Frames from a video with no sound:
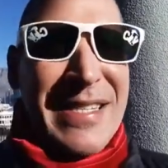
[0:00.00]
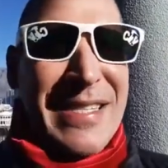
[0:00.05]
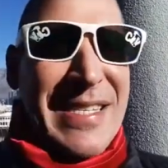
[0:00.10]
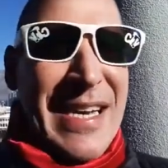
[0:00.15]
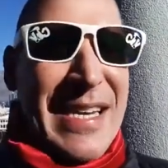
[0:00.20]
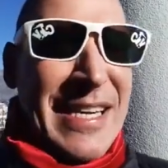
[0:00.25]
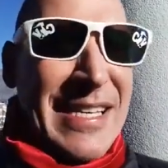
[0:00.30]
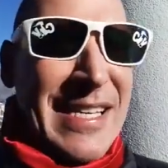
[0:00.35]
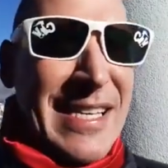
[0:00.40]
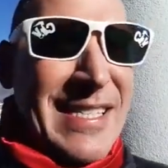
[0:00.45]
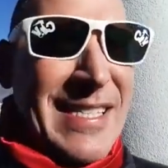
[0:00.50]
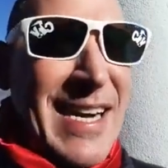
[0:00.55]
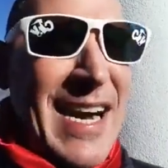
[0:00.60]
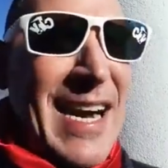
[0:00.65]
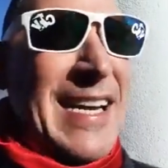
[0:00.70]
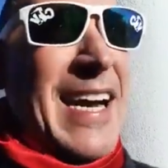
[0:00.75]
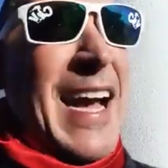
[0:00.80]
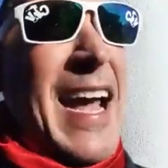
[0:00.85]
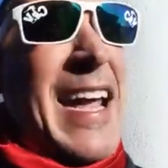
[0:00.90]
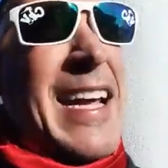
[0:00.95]
and I decided
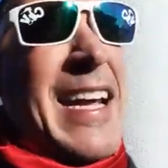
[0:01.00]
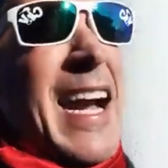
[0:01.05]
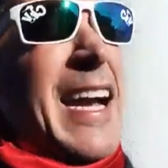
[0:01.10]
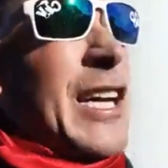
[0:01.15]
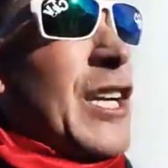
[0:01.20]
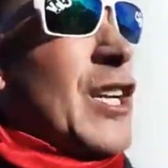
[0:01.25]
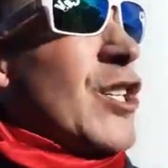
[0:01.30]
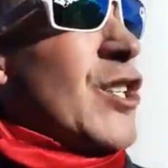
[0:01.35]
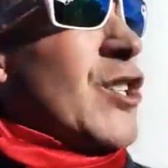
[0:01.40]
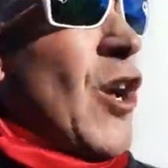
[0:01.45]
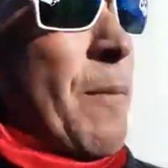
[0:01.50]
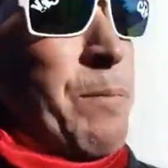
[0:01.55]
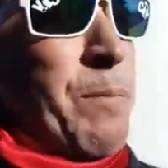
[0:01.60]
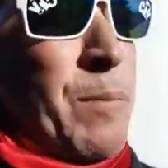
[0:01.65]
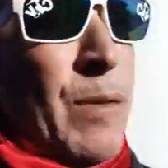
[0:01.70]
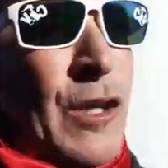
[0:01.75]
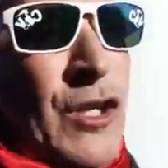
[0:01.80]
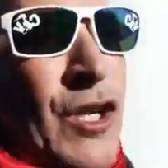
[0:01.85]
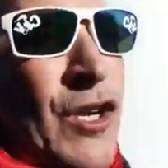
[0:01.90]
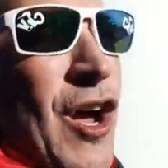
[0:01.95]
I ain't going to stop
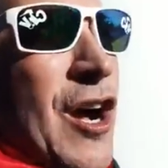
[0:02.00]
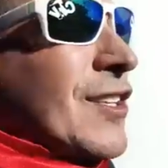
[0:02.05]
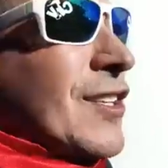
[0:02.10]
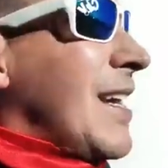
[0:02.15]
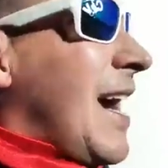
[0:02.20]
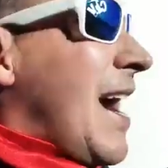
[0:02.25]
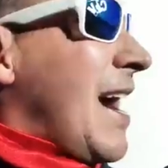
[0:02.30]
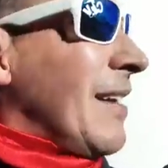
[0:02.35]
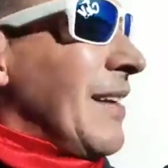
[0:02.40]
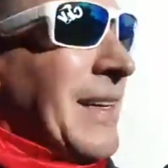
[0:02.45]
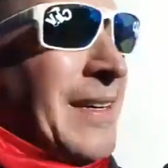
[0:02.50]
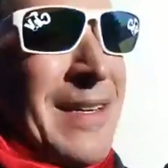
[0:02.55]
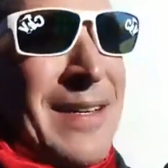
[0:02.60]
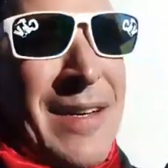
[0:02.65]
because of lockdown.